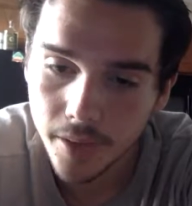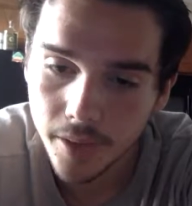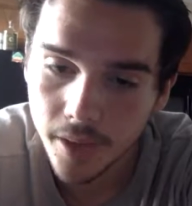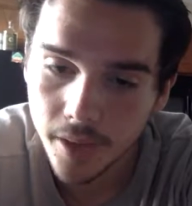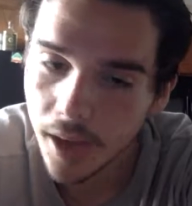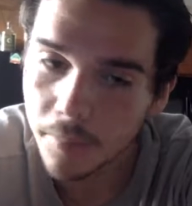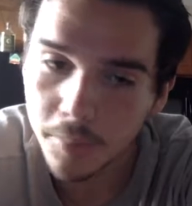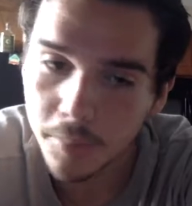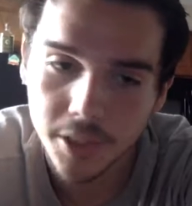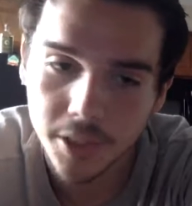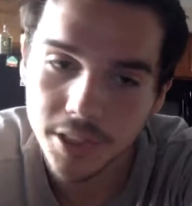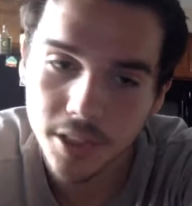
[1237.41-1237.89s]

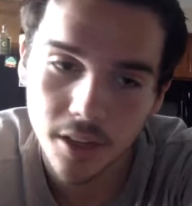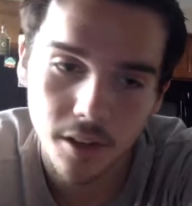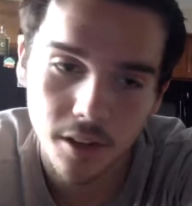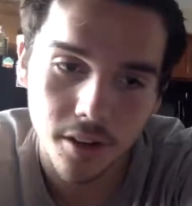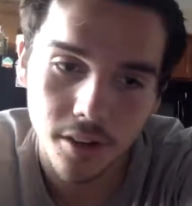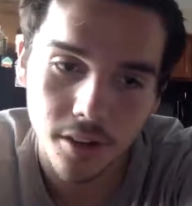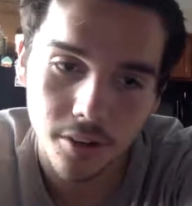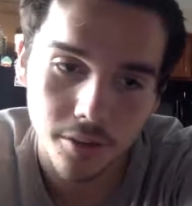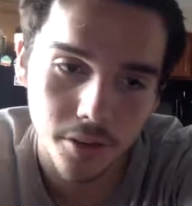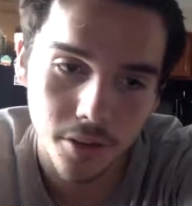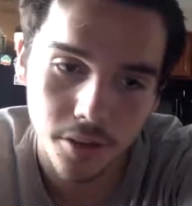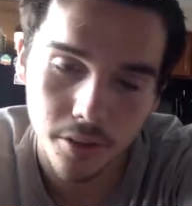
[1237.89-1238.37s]
I'm a
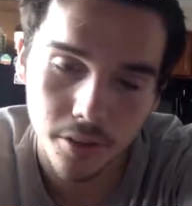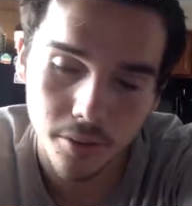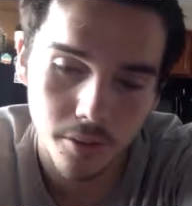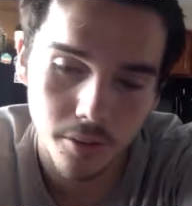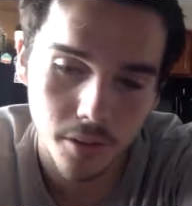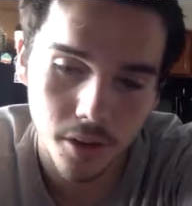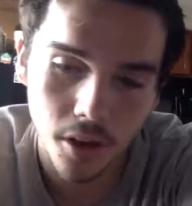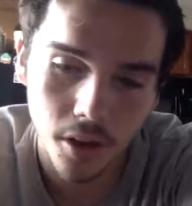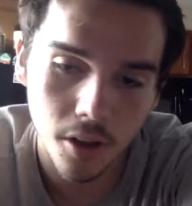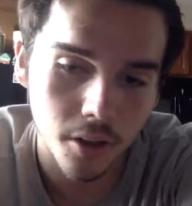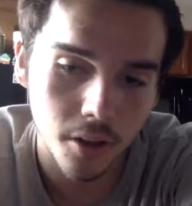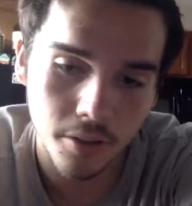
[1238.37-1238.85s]
sucker for
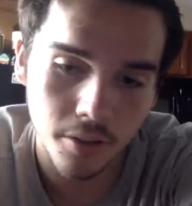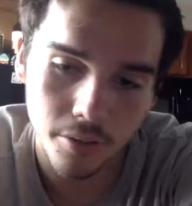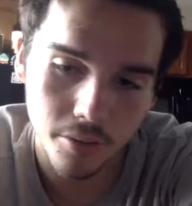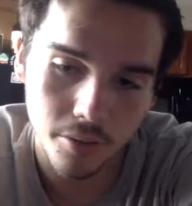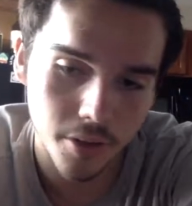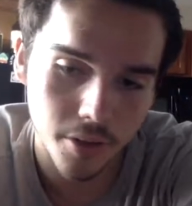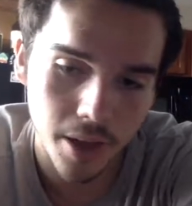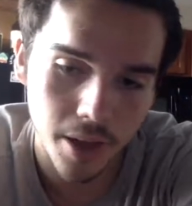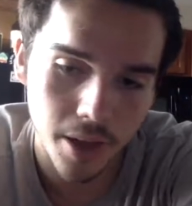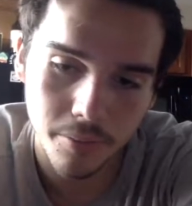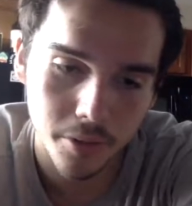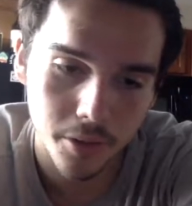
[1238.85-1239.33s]
all the
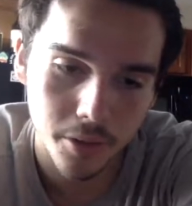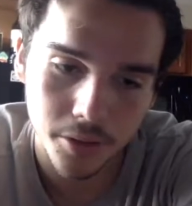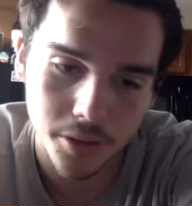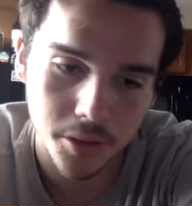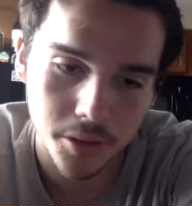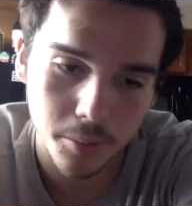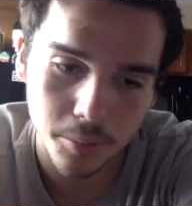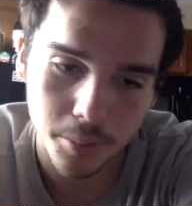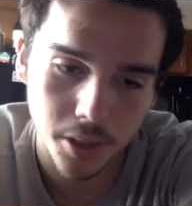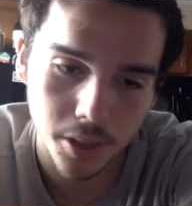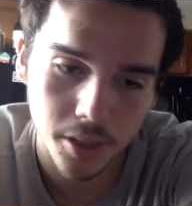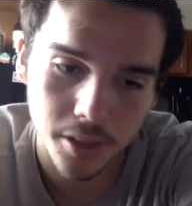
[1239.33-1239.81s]

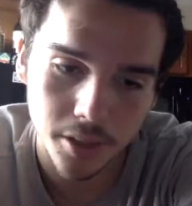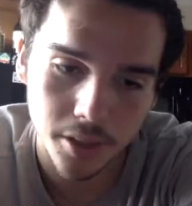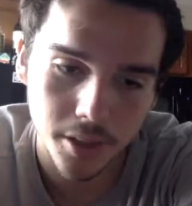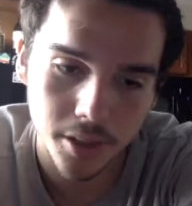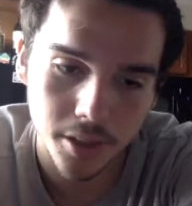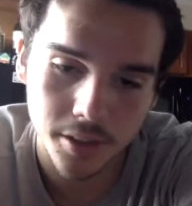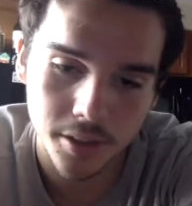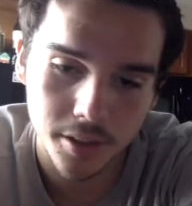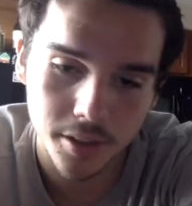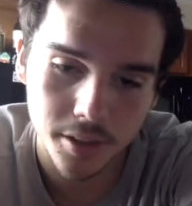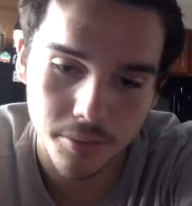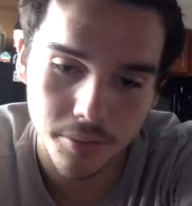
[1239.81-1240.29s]
FabFilter
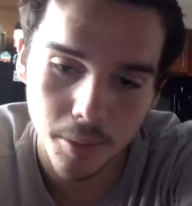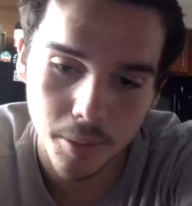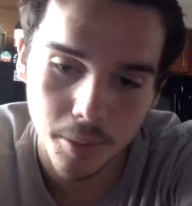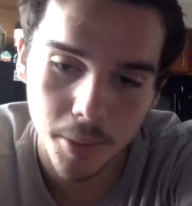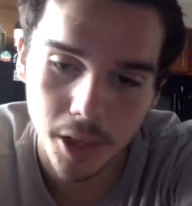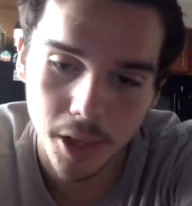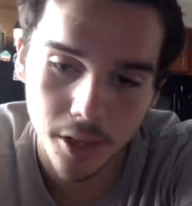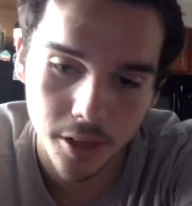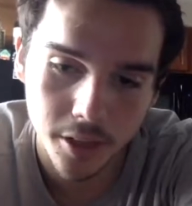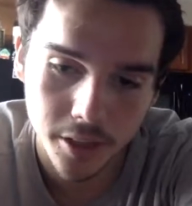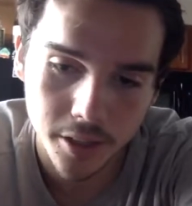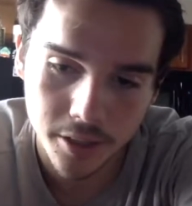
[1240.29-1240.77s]
plugins, if I'm
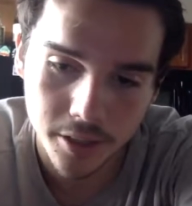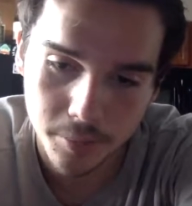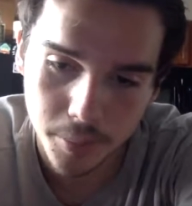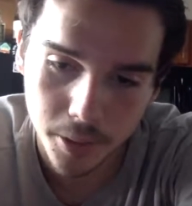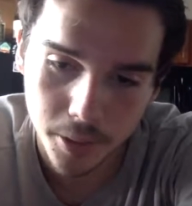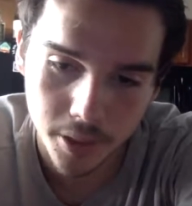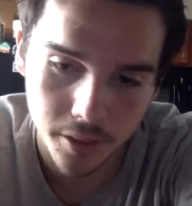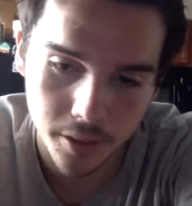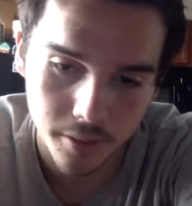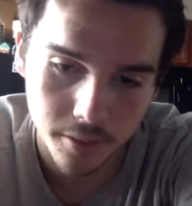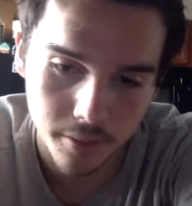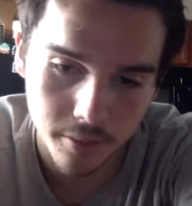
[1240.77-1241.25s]
honest,
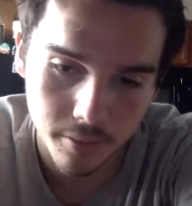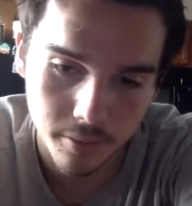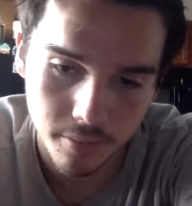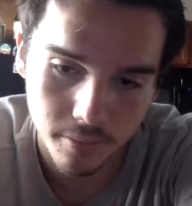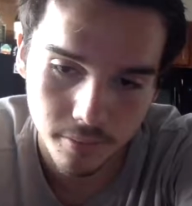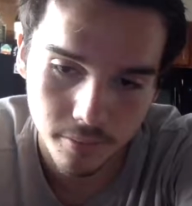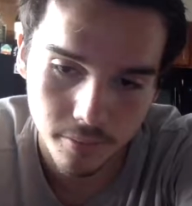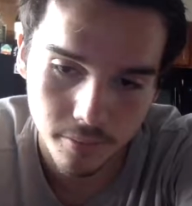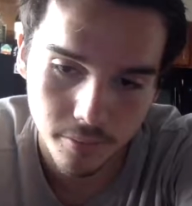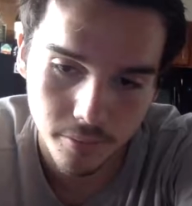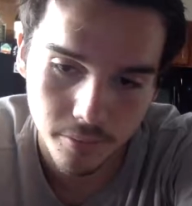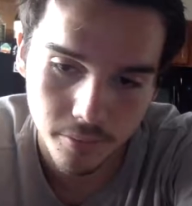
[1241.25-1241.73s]
but
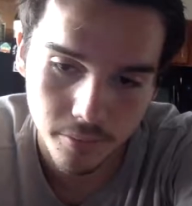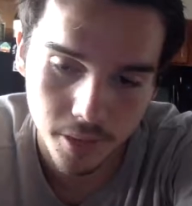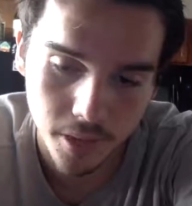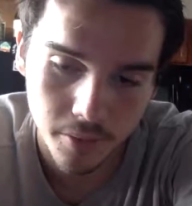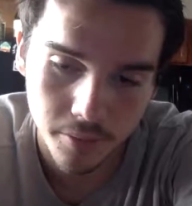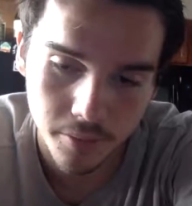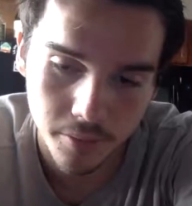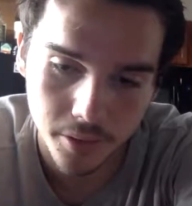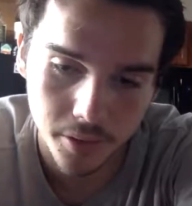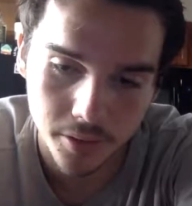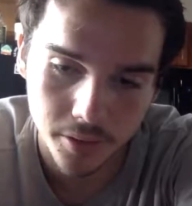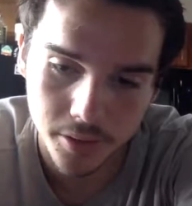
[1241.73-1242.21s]

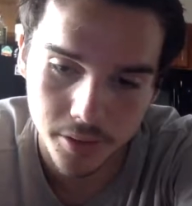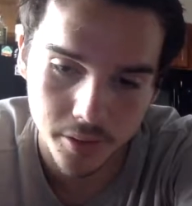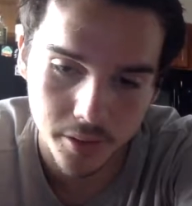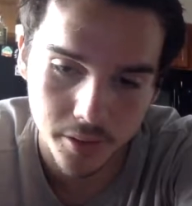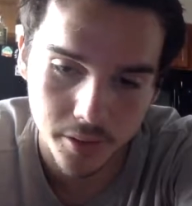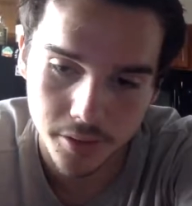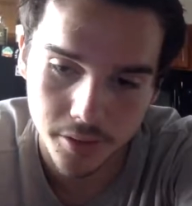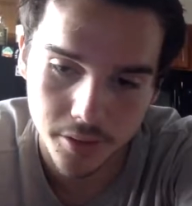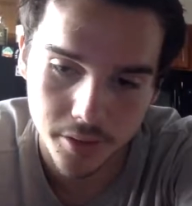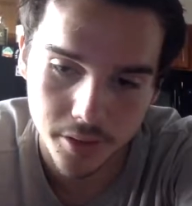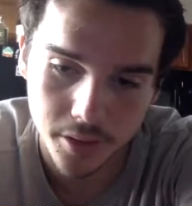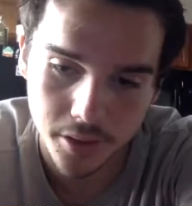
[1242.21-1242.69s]
FabFilter
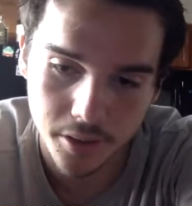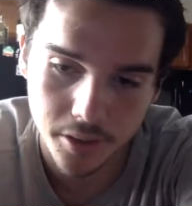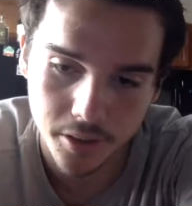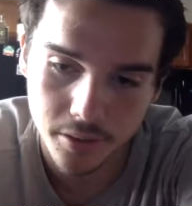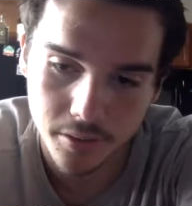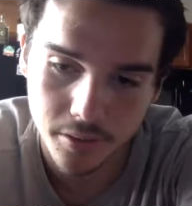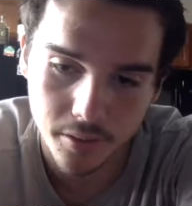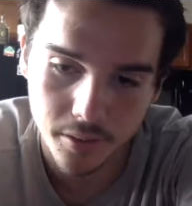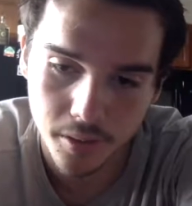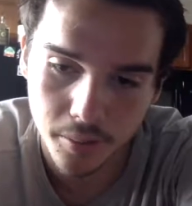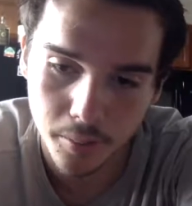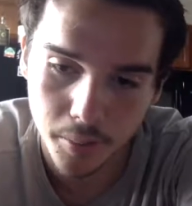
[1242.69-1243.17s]
is
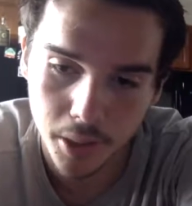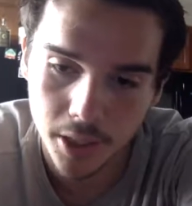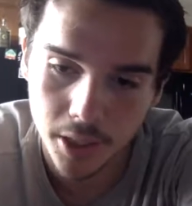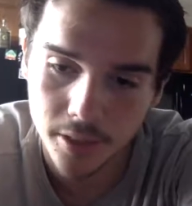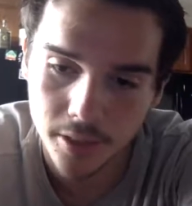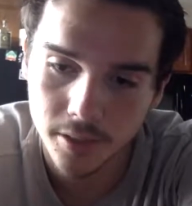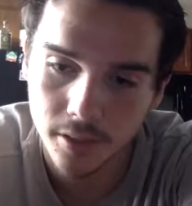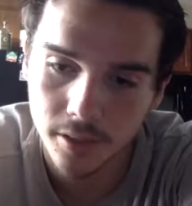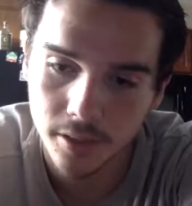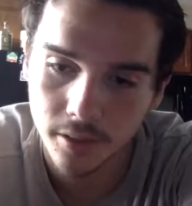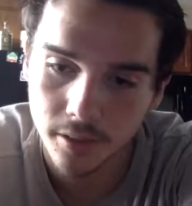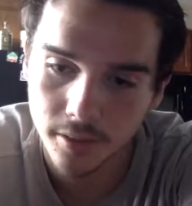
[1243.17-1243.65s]
just
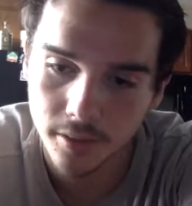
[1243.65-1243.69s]
amazing.